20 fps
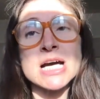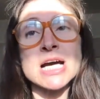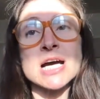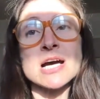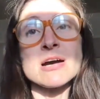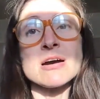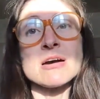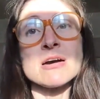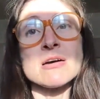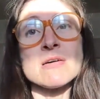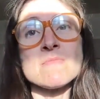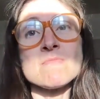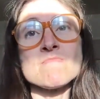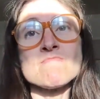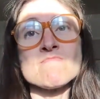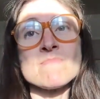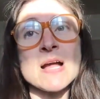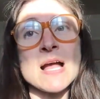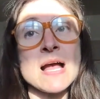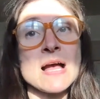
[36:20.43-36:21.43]

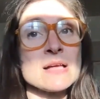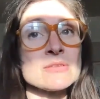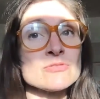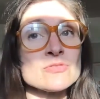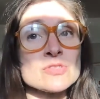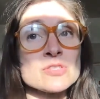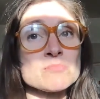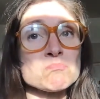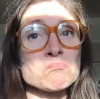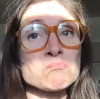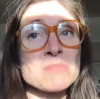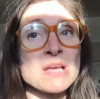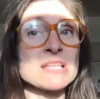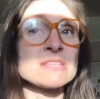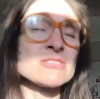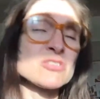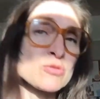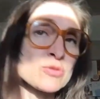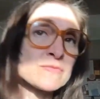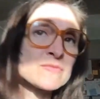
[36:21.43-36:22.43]
and
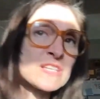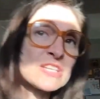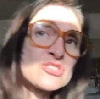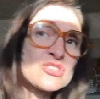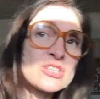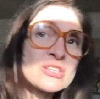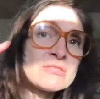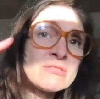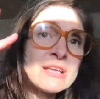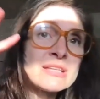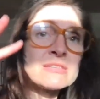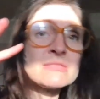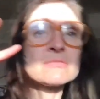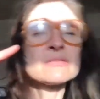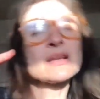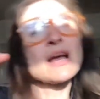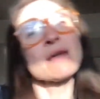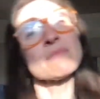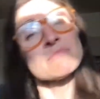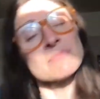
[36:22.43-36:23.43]
sort of teaching
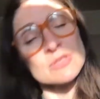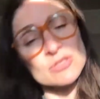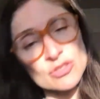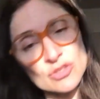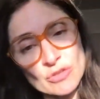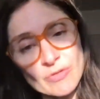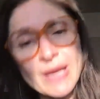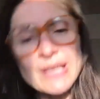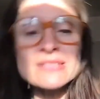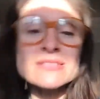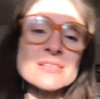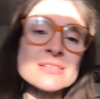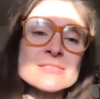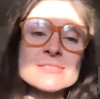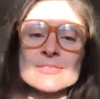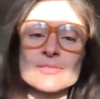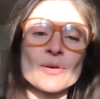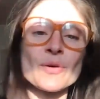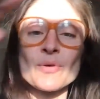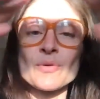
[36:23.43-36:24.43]
into
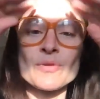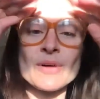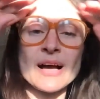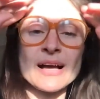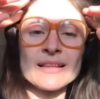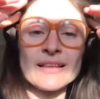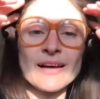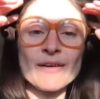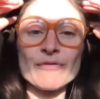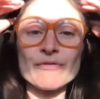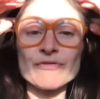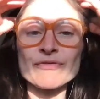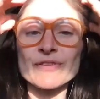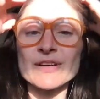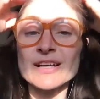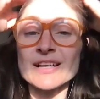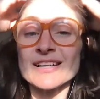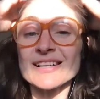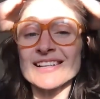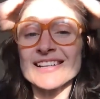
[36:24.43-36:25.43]
directing. So I
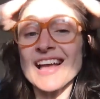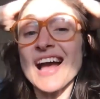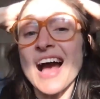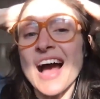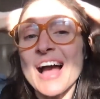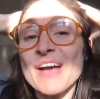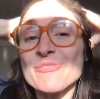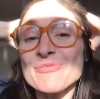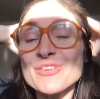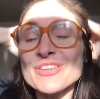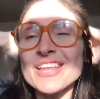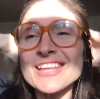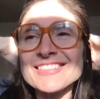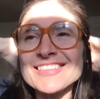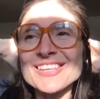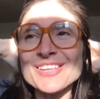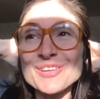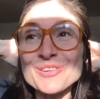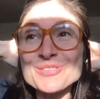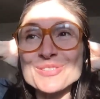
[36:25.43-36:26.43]
love, I feel
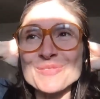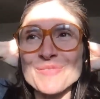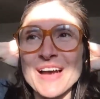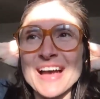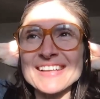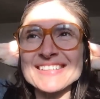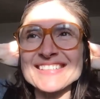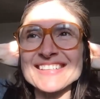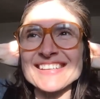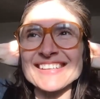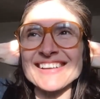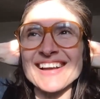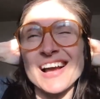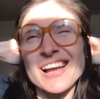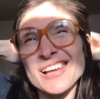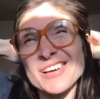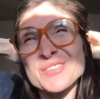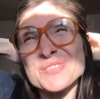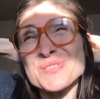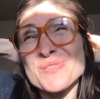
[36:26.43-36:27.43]
like the years of acting.
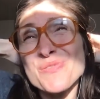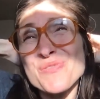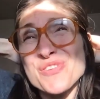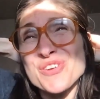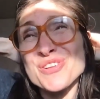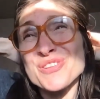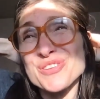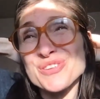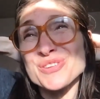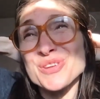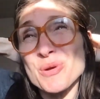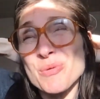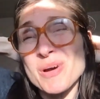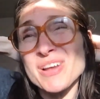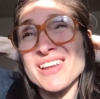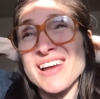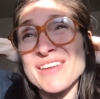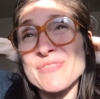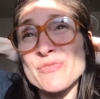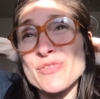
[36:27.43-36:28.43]
I also feel,
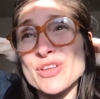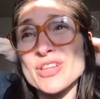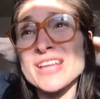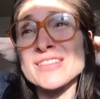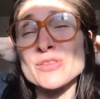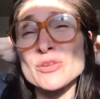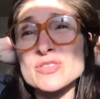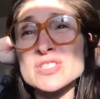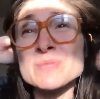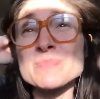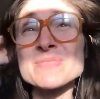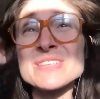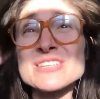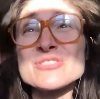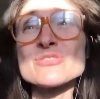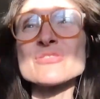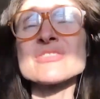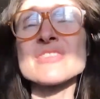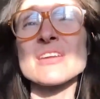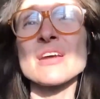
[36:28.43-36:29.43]
I feel like there's some
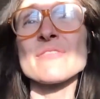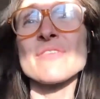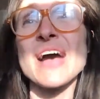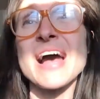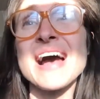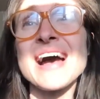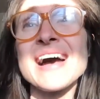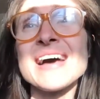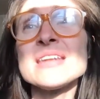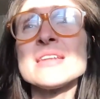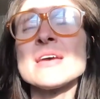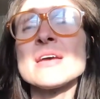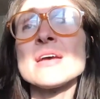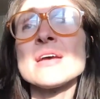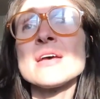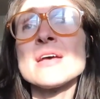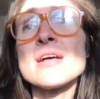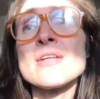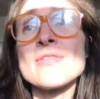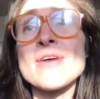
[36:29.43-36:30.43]
teachers that I've had
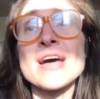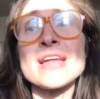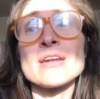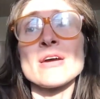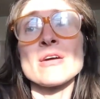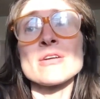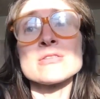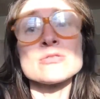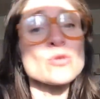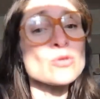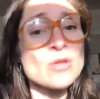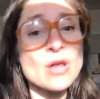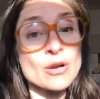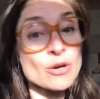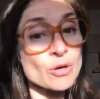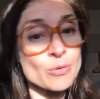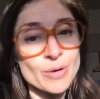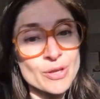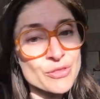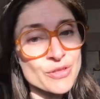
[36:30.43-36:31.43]
that are no
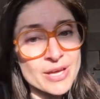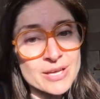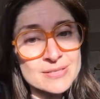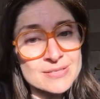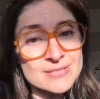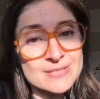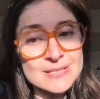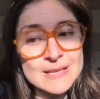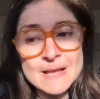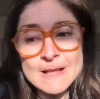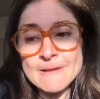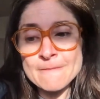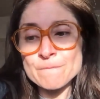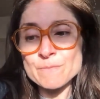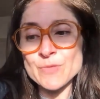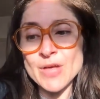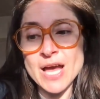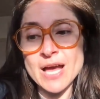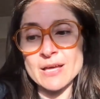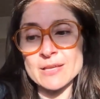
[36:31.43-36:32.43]
longer with us
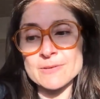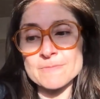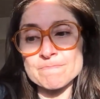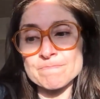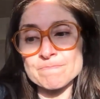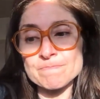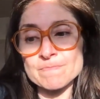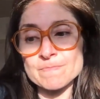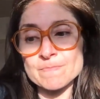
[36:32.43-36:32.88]
that